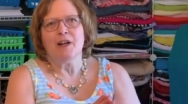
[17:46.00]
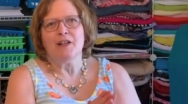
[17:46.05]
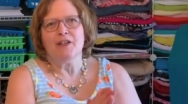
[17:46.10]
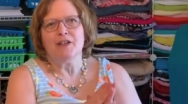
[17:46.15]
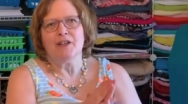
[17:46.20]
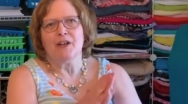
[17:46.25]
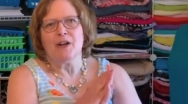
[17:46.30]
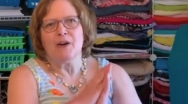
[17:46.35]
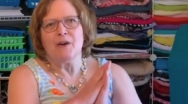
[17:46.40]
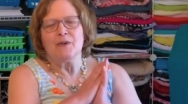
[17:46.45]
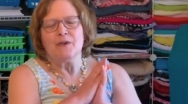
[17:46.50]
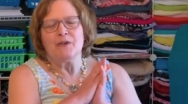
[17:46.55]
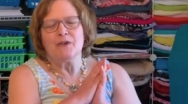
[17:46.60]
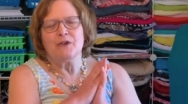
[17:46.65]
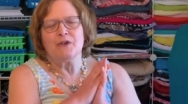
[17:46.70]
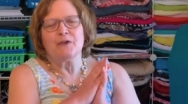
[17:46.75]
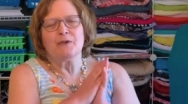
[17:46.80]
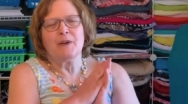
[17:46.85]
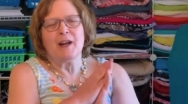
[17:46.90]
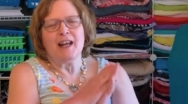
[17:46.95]
to go
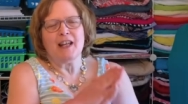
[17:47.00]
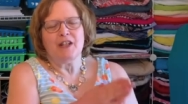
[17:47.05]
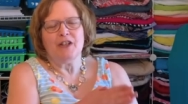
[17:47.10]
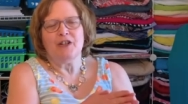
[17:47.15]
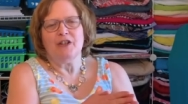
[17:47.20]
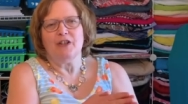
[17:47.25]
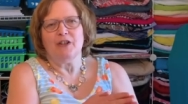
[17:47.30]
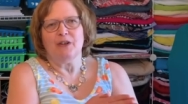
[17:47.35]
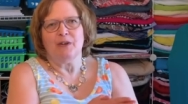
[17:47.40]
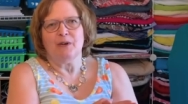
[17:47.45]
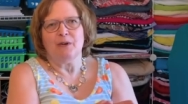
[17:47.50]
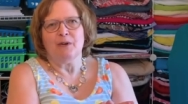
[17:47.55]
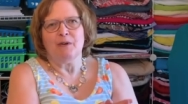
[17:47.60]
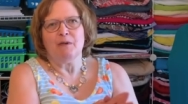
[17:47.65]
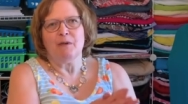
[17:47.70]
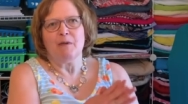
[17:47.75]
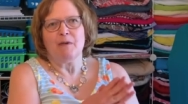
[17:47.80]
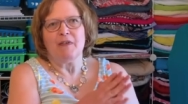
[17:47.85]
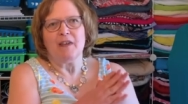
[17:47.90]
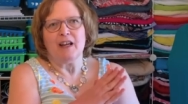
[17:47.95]
straight
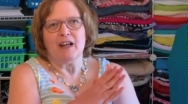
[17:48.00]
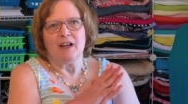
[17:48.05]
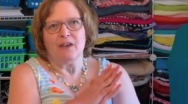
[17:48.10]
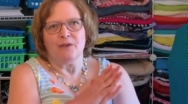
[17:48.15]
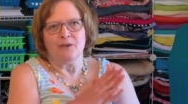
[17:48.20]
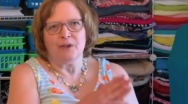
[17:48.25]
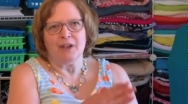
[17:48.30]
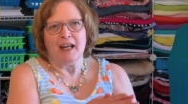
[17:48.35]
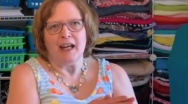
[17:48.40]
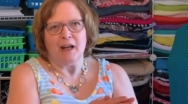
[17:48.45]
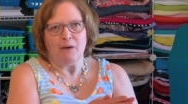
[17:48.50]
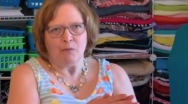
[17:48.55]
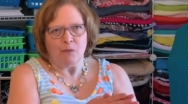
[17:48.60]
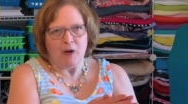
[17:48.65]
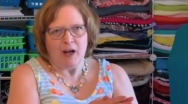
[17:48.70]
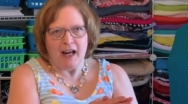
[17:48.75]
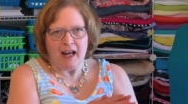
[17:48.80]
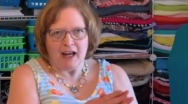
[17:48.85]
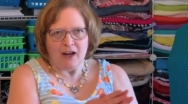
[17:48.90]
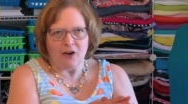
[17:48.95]
to the other
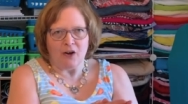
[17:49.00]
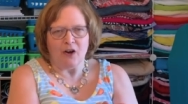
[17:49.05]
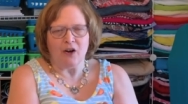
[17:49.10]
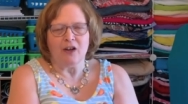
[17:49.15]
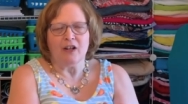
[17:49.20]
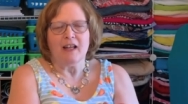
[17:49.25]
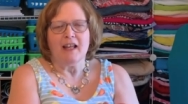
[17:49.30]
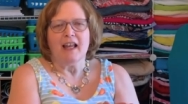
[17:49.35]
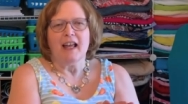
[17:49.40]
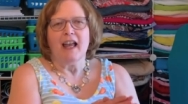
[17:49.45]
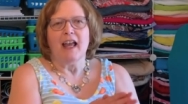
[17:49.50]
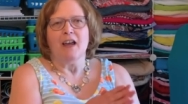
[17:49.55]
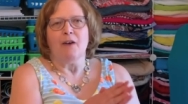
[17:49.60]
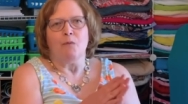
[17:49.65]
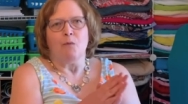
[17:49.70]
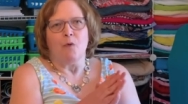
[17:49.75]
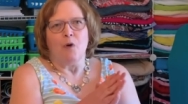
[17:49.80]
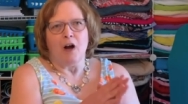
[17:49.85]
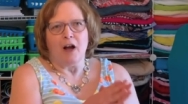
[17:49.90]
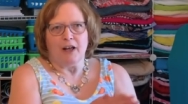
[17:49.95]
camera angle
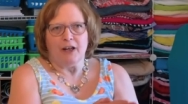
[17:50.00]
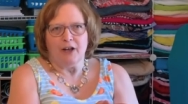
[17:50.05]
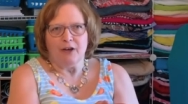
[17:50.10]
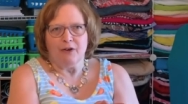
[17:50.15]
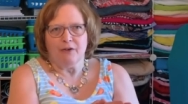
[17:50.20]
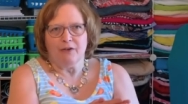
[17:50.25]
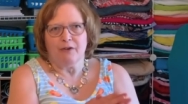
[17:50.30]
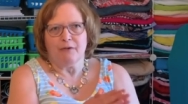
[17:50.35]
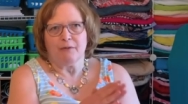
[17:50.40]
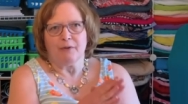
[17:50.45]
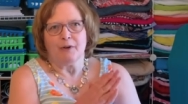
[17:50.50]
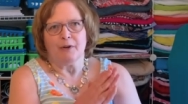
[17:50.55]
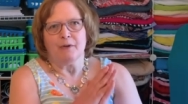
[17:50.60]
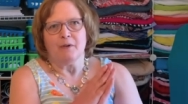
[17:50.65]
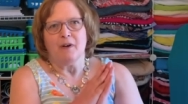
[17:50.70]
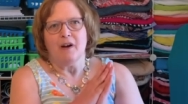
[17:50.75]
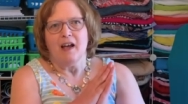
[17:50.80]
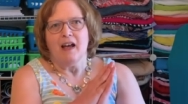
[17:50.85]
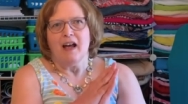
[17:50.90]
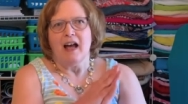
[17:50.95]
and walk you
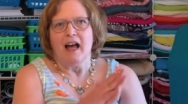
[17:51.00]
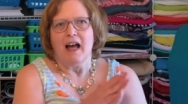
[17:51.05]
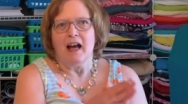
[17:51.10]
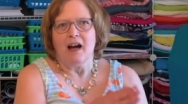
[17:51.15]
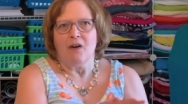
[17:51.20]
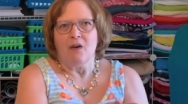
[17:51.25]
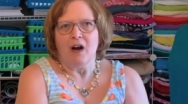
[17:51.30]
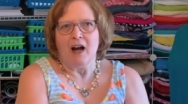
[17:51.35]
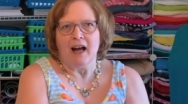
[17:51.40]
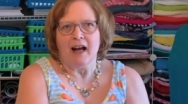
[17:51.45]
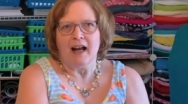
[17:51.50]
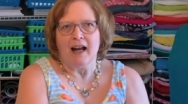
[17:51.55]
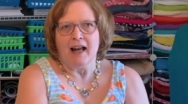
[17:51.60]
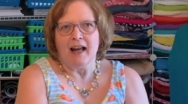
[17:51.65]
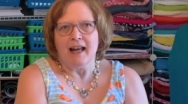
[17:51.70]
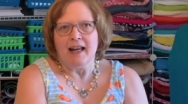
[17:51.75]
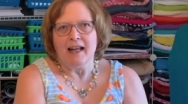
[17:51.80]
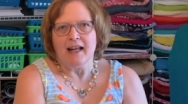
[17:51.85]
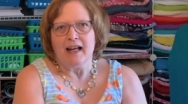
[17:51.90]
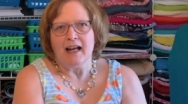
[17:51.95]
through how
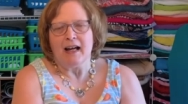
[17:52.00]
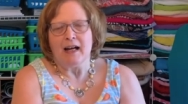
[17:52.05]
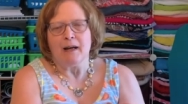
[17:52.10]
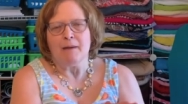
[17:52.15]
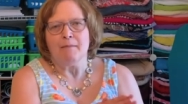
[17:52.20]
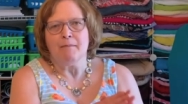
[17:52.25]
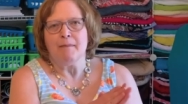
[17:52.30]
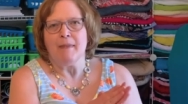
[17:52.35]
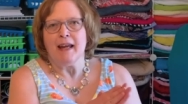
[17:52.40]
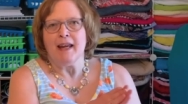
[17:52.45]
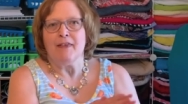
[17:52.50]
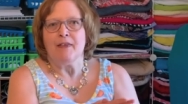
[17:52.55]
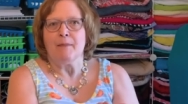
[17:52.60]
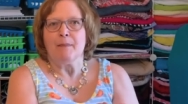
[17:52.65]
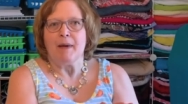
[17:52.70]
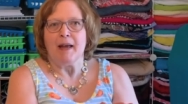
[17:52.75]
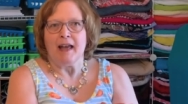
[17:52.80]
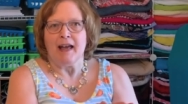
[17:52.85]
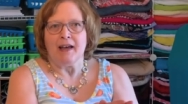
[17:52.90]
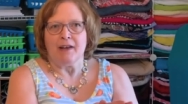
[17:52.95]
I made the
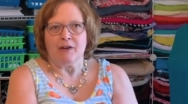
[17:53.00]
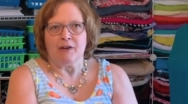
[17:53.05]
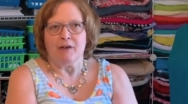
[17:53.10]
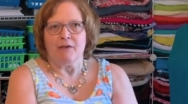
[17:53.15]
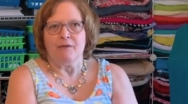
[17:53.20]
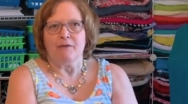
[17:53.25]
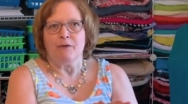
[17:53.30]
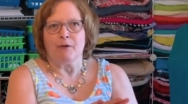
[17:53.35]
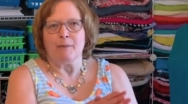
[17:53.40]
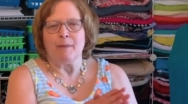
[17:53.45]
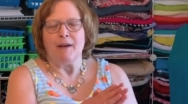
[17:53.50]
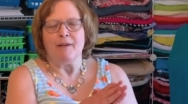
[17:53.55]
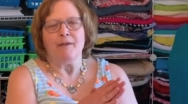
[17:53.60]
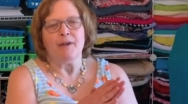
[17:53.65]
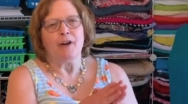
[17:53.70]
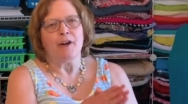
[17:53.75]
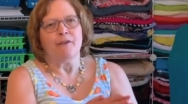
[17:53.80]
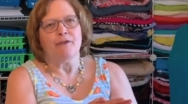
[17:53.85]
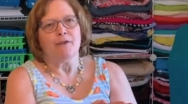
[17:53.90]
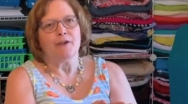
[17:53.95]
pattern for my
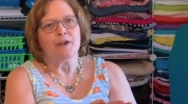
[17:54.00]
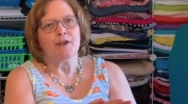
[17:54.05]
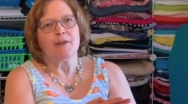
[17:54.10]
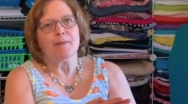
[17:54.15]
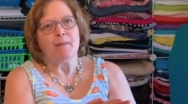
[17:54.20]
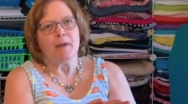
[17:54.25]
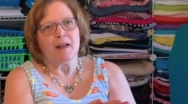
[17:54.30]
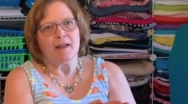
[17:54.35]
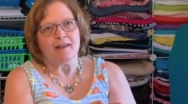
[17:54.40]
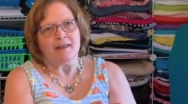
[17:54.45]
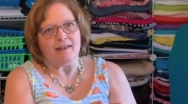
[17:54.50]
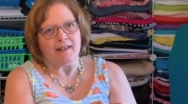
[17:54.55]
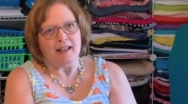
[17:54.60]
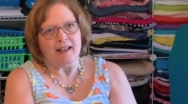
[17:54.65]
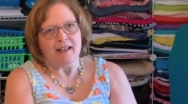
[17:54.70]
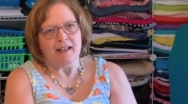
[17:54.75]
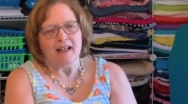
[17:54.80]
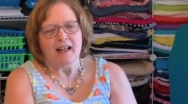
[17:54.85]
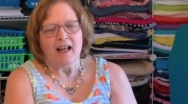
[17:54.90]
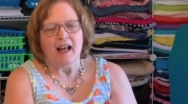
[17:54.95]
very first
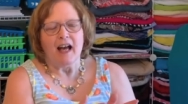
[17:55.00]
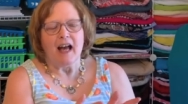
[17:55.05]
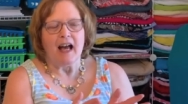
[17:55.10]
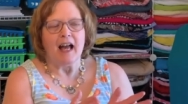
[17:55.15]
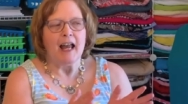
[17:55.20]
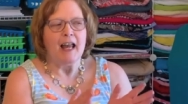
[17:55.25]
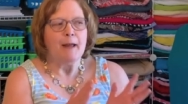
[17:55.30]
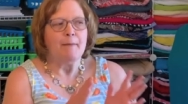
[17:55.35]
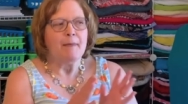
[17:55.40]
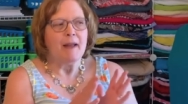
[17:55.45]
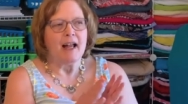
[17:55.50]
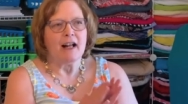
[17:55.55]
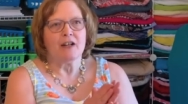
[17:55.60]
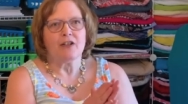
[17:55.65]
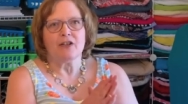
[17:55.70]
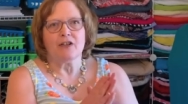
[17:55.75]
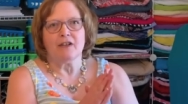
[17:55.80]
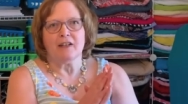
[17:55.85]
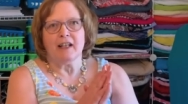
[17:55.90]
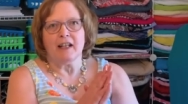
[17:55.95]
muslin. I am
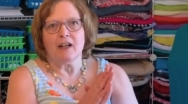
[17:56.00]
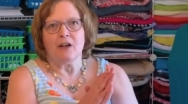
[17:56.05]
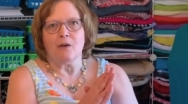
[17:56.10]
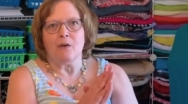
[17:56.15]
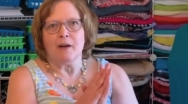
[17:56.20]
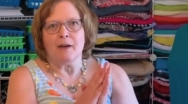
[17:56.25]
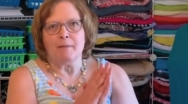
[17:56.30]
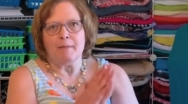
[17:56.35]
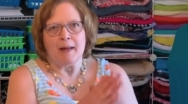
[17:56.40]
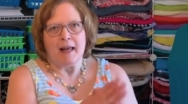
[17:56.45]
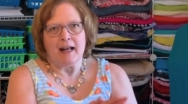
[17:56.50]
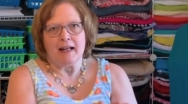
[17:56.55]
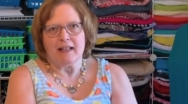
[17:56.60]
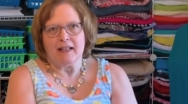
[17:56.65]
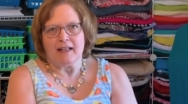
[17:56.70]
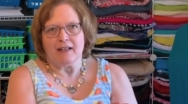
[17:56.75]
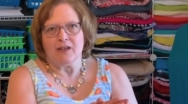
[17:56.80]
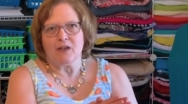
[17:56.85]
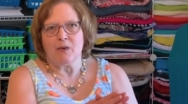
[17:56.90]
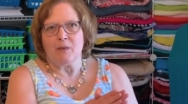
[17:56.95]
actually going back
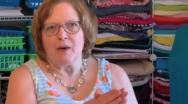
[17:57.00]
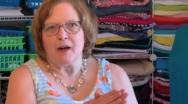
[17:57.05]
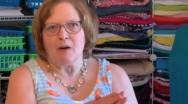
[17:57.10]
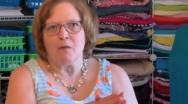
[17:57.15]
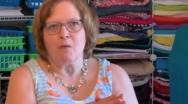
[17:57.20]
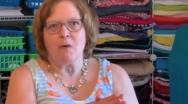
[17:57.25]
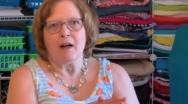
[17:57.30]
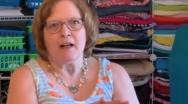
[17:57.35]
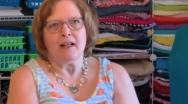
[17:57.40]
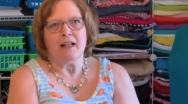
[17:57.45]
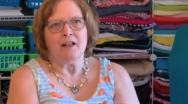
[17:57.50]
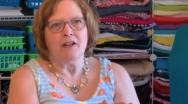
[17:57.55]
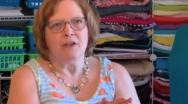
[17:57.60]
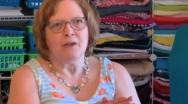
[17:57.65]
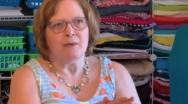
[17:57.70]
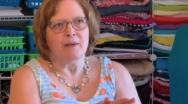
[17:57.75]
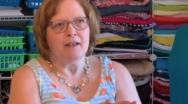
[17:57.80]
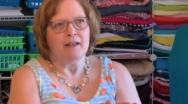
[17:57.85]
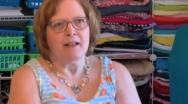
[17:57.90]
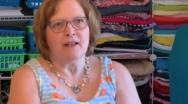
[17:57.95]
to square one and
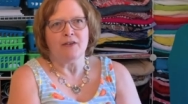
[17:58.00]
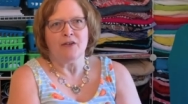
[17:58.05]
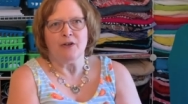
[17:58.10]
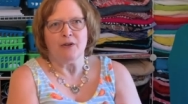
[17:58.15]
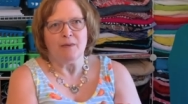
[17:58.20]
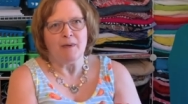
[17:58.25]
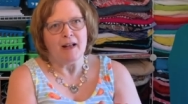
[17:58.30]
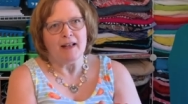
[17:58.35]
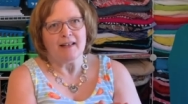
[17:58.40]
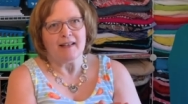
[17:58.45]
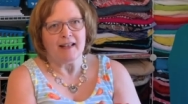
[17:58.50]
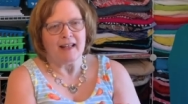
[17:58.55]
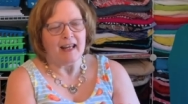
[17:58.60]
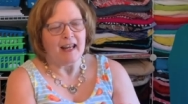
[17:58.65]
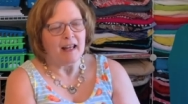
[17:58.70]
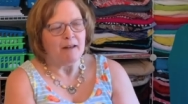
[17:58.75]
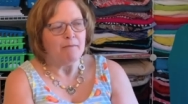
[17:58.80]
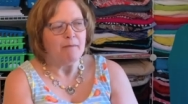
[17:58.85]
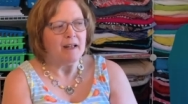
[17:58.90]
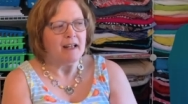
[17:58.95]
doing these duets
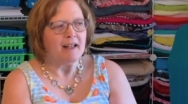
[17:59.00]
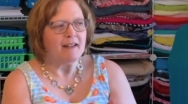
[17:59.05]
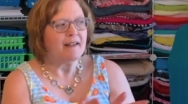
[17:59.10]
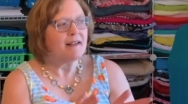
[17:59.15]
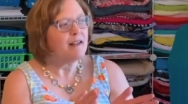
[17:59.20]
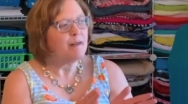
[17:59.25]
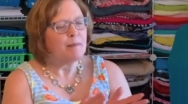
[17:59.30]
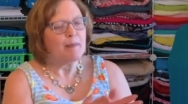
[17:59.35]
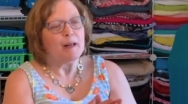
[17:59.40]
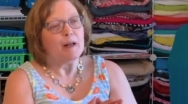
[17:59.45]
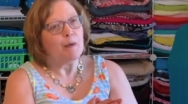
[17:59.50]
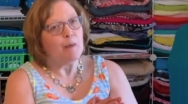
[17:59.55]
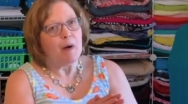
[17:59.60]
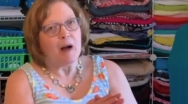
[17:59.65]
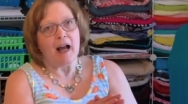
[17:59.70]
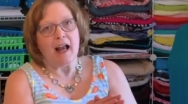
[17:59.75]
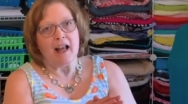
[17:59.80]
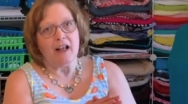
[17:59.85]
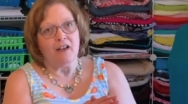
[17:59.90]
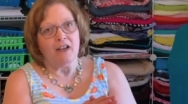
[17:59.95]
again because it's been a
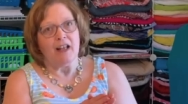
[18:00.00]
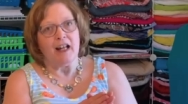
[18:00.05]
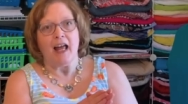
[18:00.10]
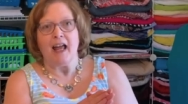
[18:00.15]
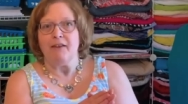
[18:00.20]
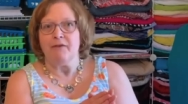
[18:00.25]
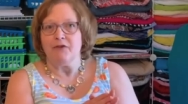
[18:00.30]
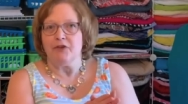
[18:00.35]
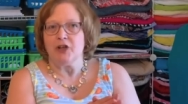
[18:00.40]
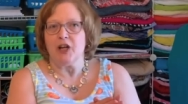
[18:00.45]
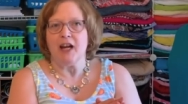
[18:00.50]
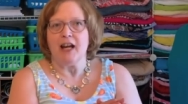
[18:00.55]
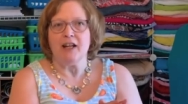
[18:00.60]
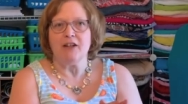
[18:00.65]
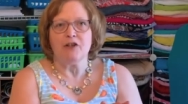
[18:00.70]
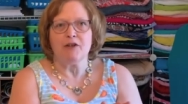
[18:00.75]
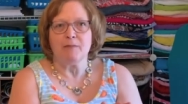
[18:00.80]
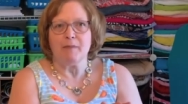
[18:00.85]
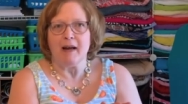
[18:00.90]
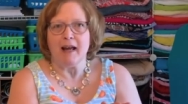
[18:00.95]
while and I've
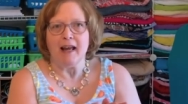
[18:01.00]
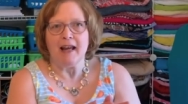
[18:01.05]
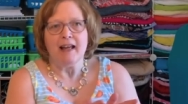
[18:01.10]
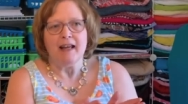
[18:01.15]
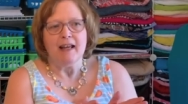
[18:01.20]
changed my